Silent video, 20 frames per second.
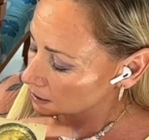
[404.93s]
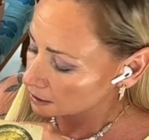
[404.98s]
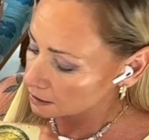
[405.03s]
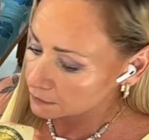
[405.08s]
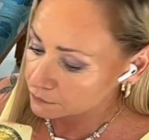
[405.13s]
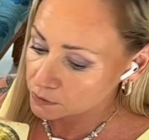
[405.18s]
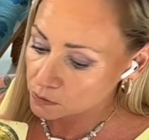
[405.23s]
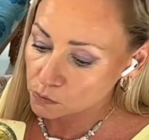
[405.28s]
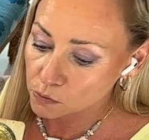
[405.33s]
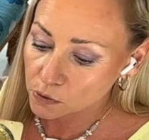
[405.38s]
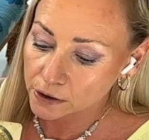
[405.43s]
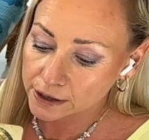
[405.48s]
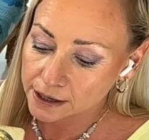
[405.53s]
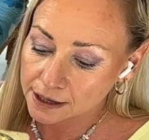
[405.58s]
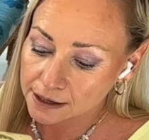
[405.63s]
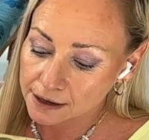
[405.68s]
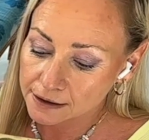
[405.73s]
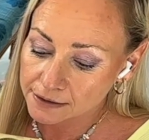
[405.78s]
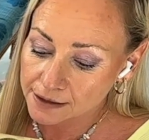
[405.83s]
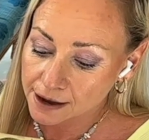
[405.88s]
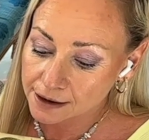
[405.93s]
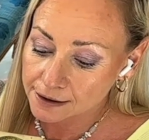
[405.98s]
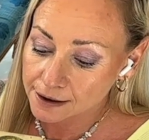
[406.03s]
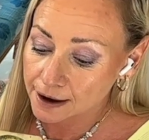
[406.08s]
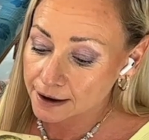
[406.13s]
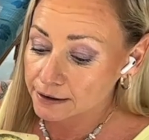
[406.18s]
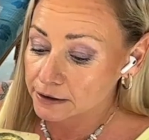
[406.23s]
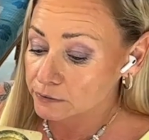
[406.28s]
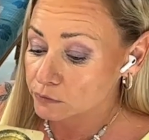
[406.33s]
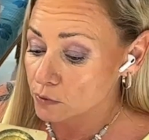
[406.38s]
And if you're working in that
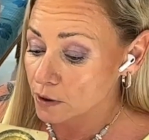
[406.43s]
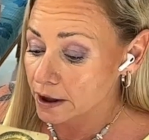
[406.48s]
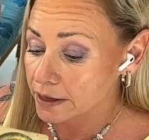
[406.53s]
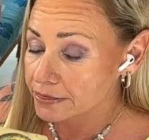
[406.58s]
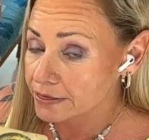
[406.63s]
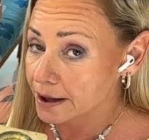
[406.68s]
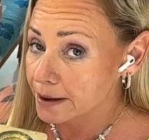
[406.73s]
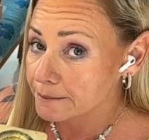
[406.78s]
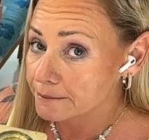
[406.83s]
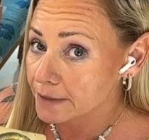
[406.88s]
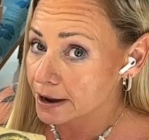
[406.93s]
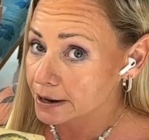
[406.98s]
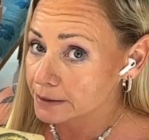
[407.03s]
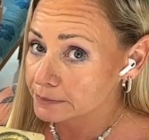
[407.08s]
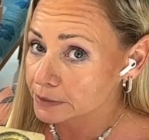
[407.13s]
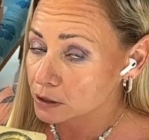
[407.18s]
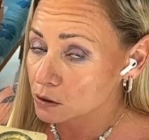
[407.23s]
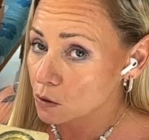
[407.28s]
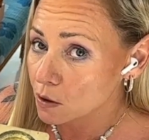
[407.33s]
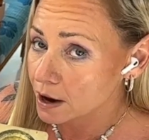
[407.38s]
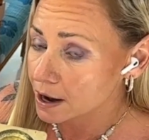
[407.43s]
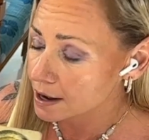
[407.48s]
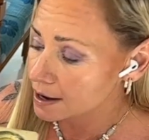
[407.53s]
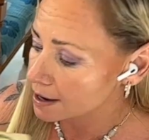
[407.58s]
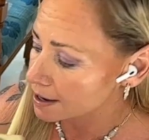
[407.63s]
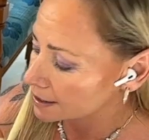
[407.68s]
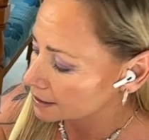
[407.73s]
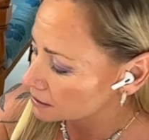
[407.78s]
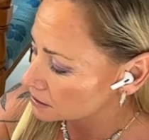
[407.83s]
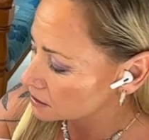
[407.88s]
kind of way, that might be quite
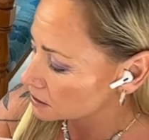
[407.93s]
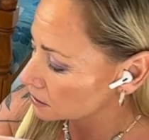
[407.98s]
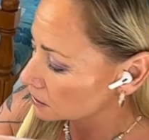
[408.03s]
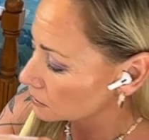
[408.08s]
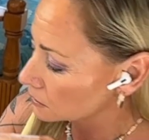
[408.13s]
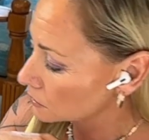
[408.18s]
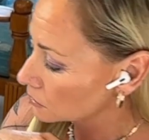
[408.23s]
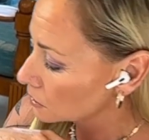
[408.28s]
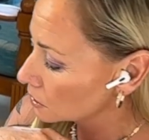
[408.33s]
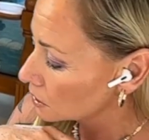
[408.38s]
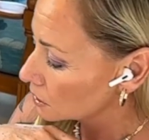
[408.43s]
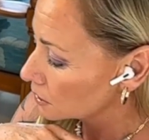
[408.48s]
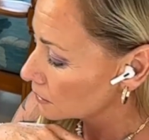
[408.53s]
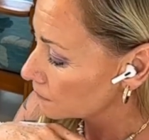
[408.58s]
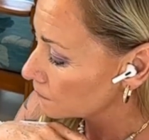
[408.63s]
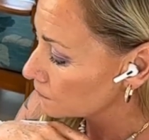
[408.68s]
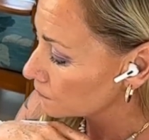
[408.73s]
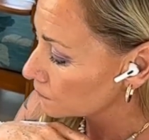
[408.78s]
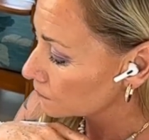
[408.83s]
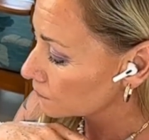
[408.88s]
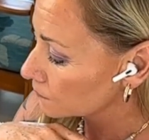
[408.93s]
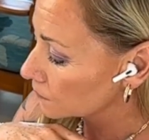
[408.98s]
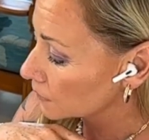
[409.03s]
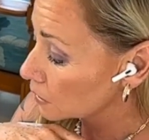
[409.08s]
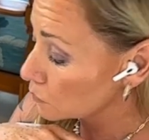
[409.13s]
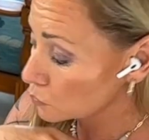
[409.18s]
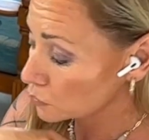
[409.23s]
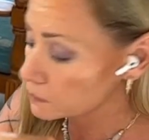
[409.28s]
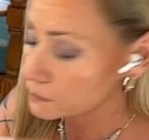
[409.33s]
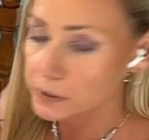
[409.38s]
light to you.
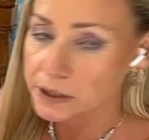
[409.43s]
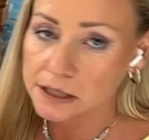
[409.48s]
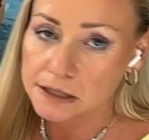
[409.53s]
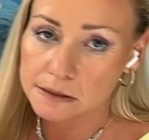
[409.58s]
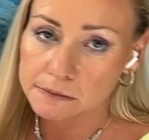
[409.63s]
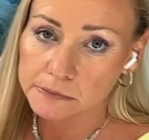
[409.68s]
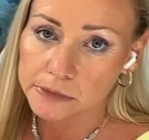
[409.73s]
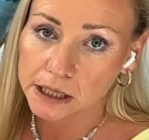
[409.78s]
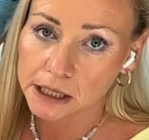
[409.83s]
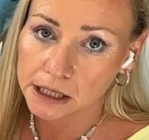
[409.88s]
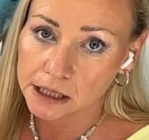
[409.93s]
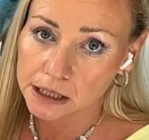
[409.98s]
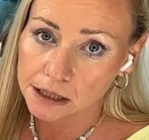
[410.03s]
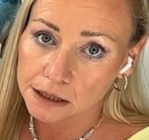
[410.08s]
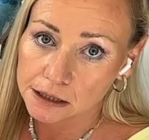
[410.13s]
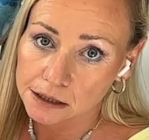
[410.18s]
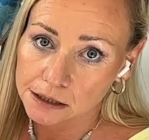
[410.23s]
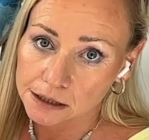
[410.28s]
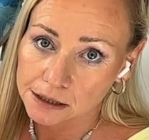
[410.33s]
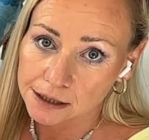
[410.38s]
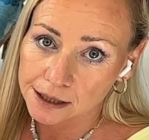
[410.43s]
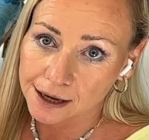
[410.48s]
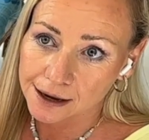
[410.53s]
It wouldn't be to me,